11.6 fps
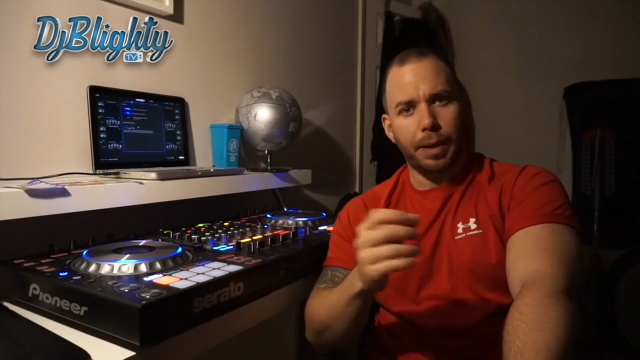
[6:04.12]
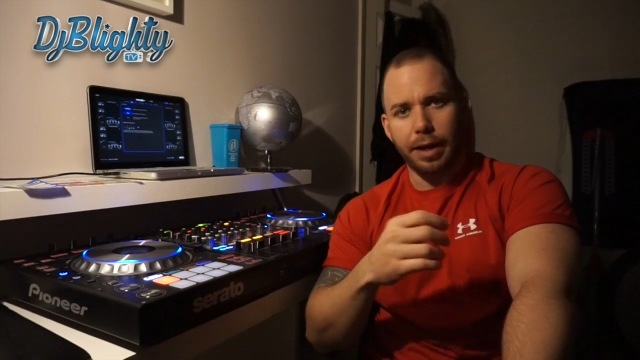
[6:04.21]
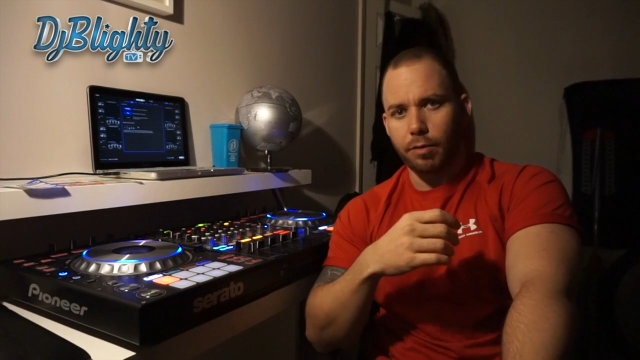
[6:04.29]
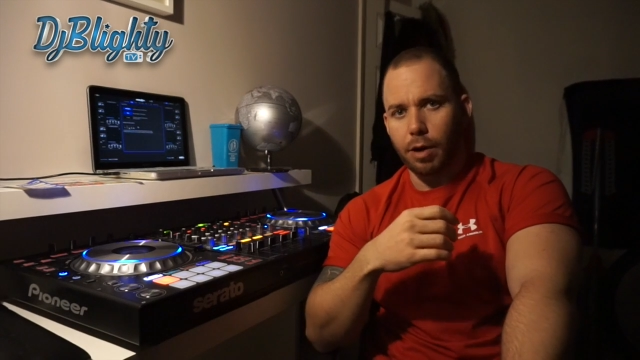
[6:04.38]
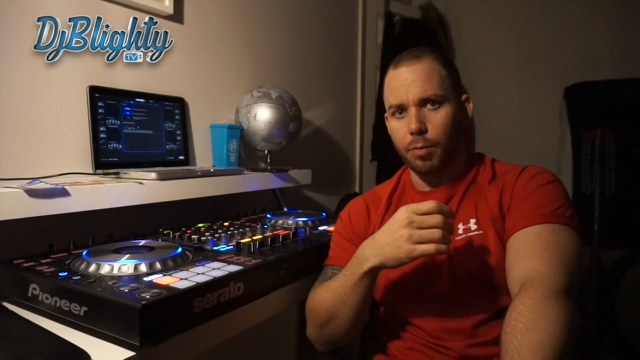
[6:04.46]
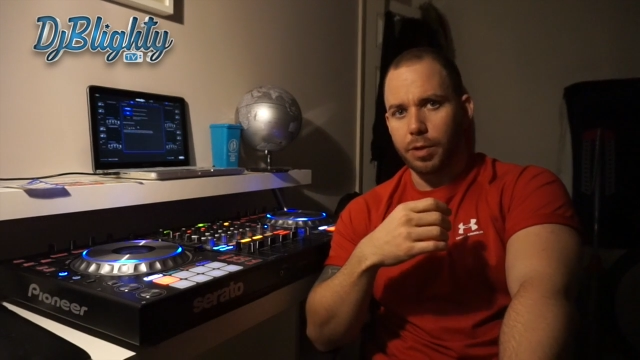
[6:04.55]
play
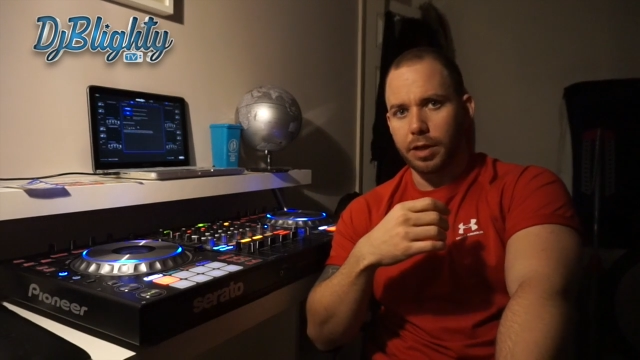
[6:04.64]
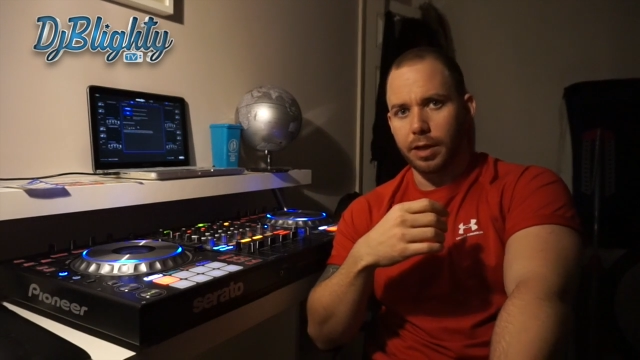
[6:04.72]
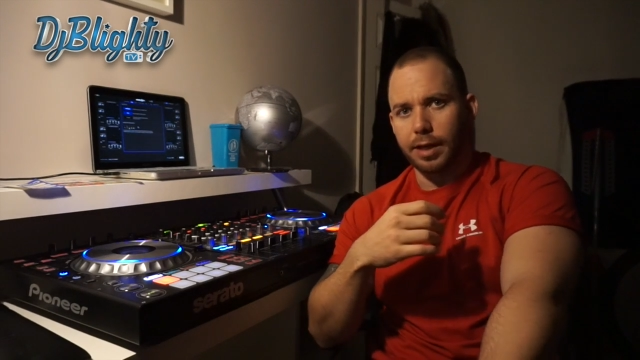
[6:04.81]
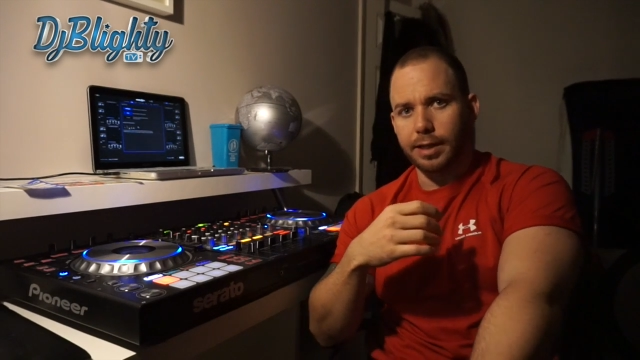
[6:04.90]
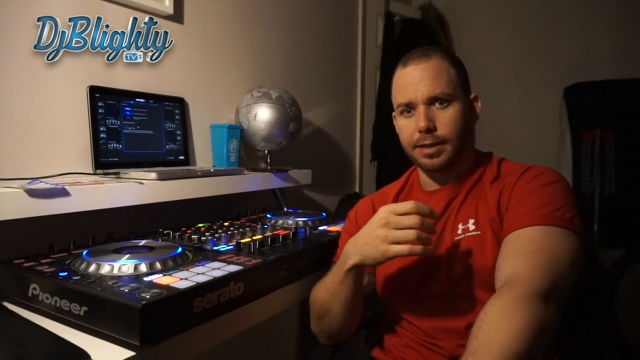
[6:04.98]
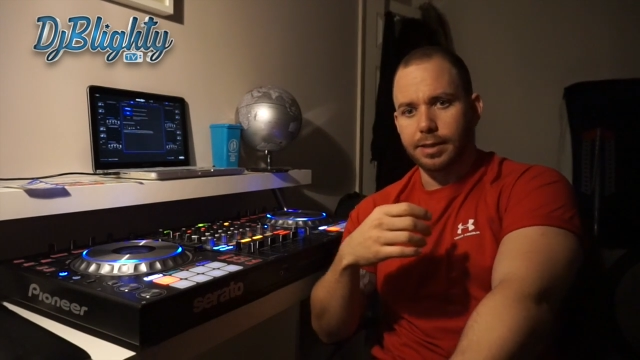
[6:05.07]
around with your
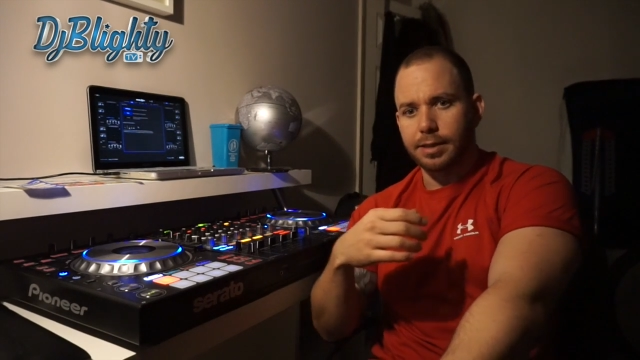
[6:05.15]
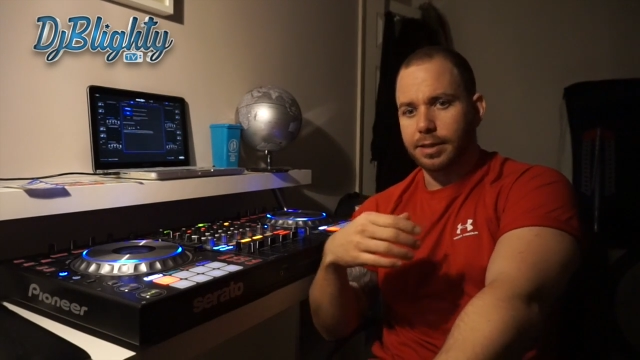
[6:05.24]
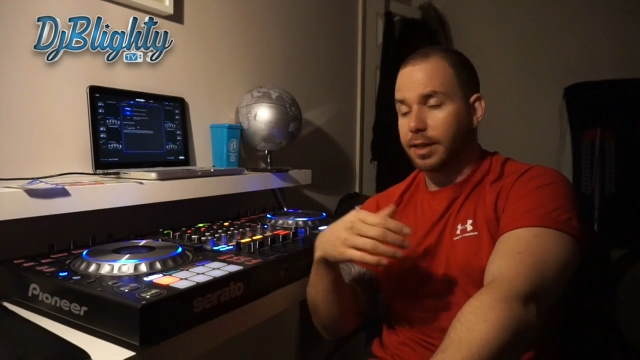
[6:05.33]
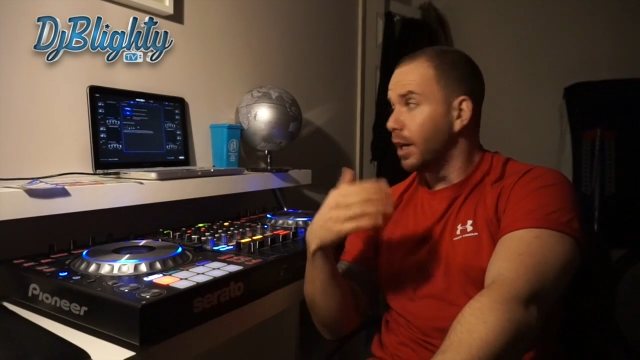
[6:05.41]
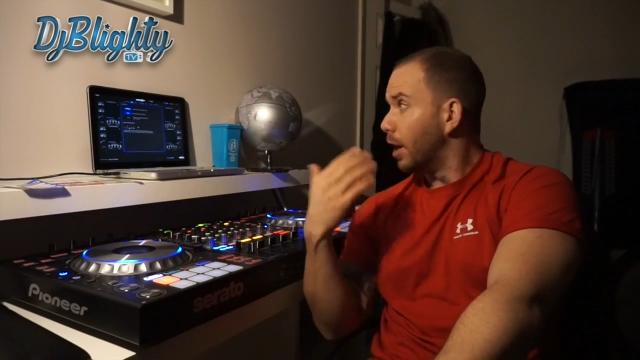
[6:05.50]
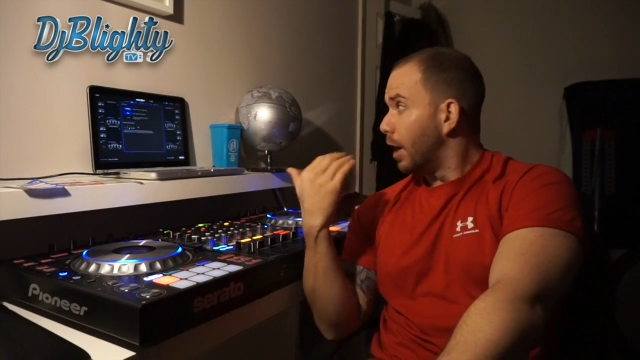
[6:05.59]

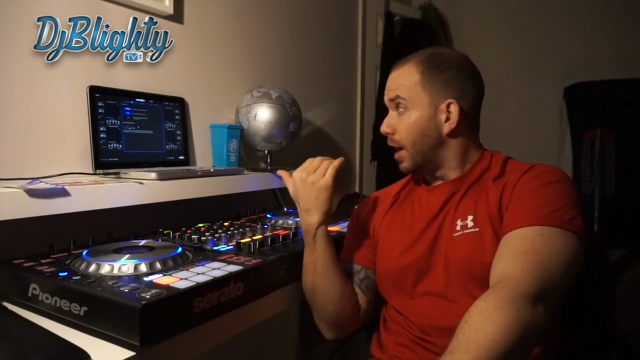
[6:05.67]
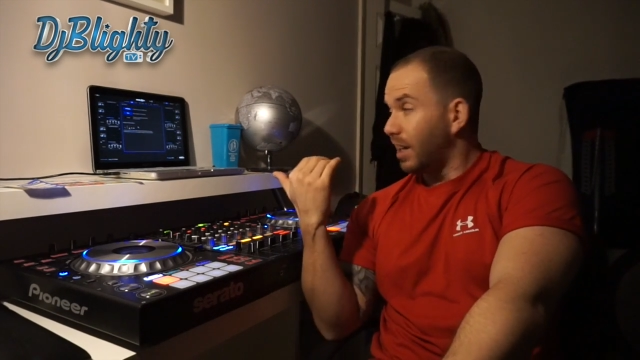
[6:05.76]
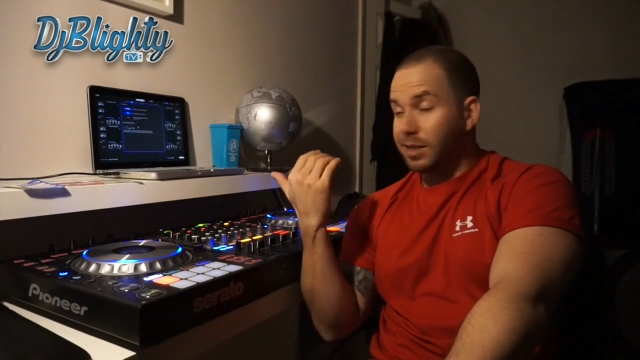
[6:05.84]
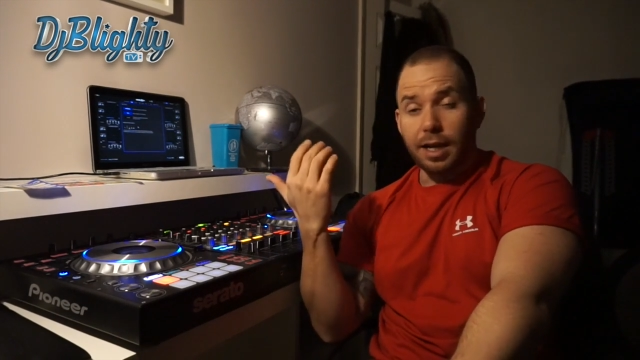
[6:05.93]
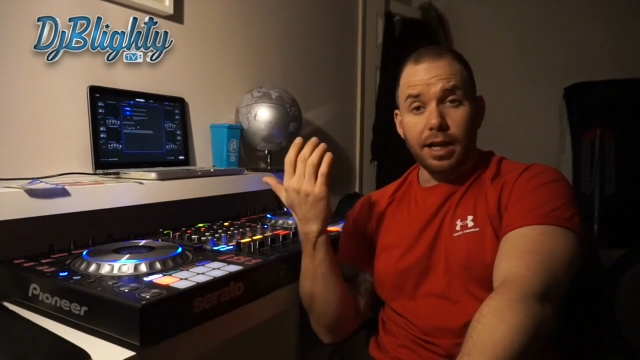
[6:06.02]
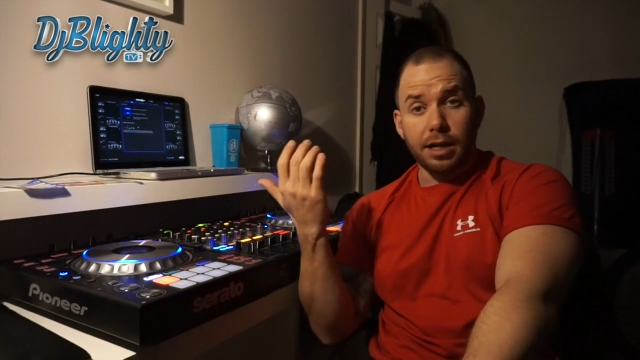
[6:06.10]
latency,
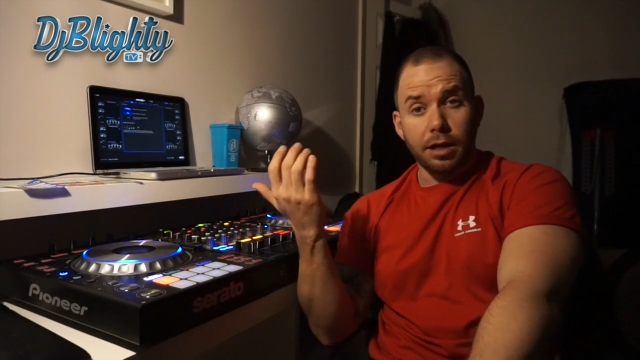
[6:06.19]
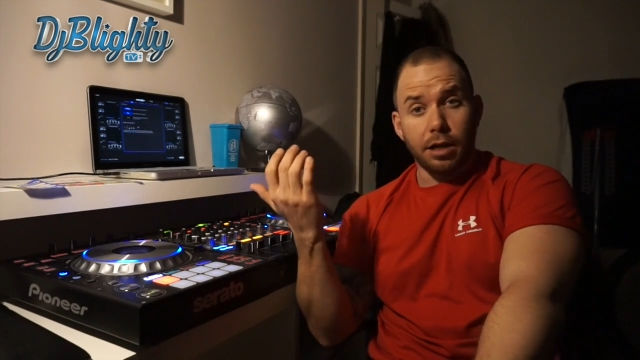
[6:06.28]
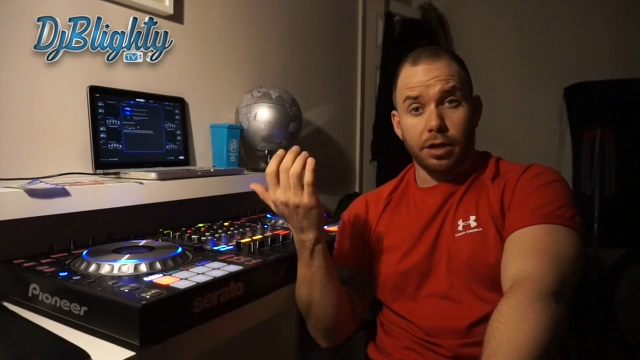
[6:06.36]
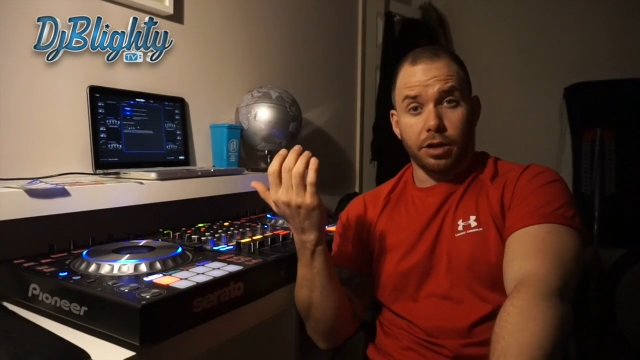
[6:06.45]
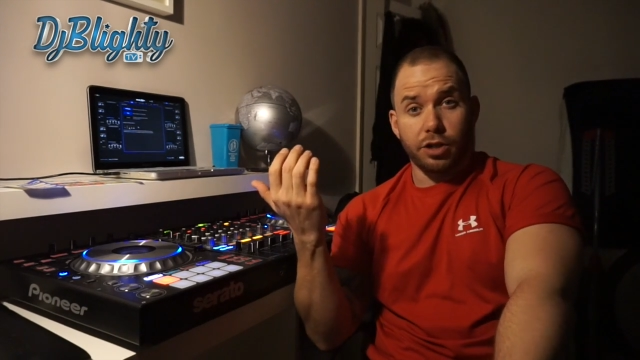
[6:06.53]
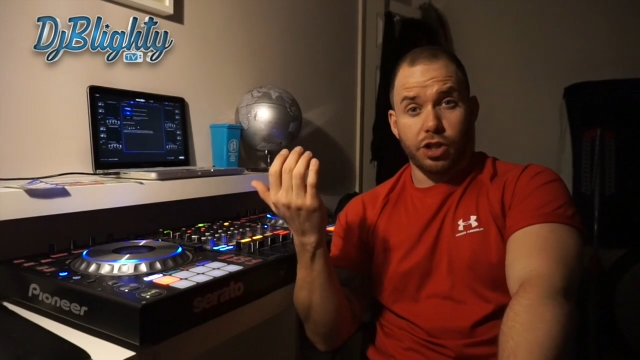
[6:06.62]
exactly
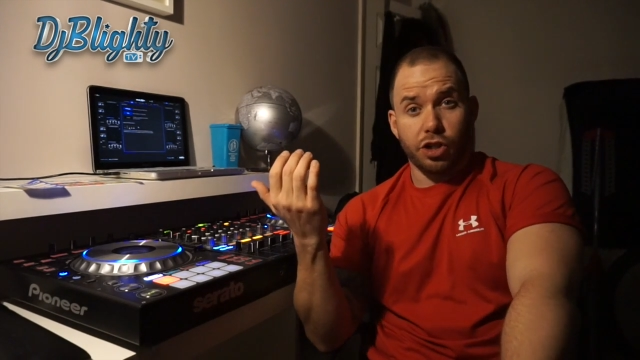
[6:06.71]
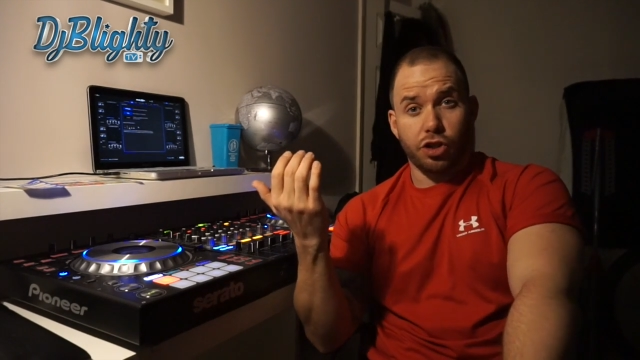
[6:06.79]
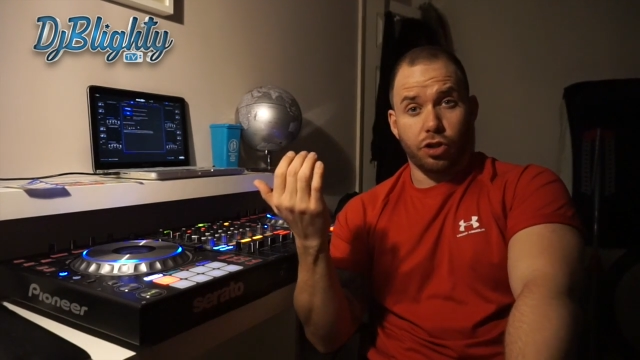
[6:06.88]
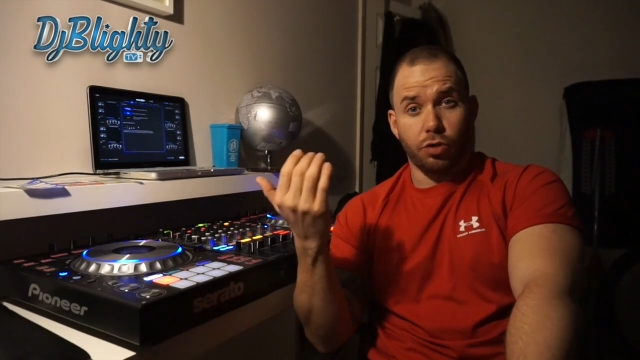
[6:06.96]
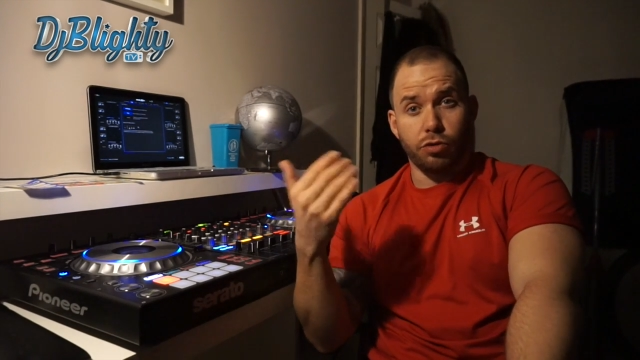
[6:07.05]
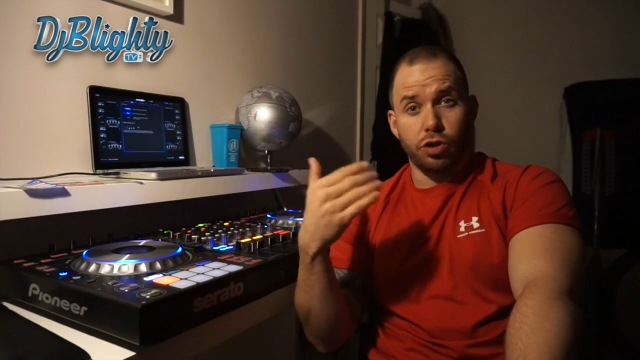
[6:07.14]
like I just
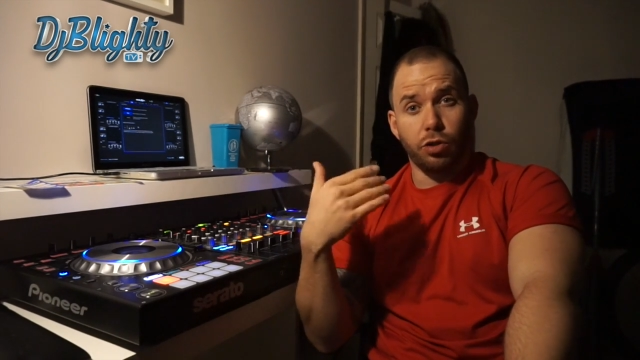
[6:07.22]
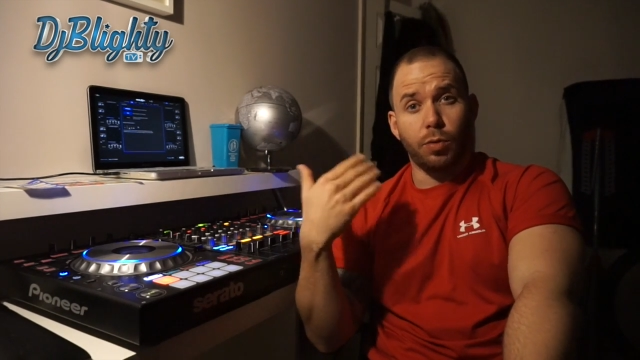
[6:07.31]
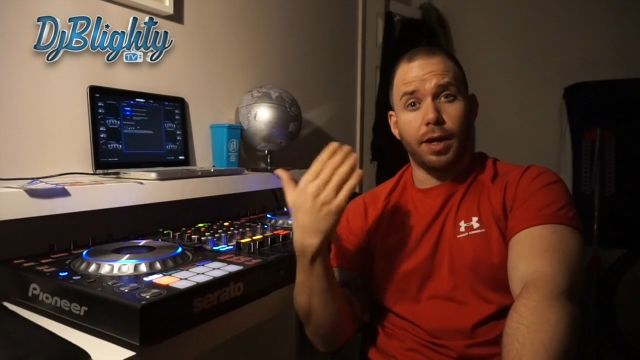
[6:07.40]
showed you,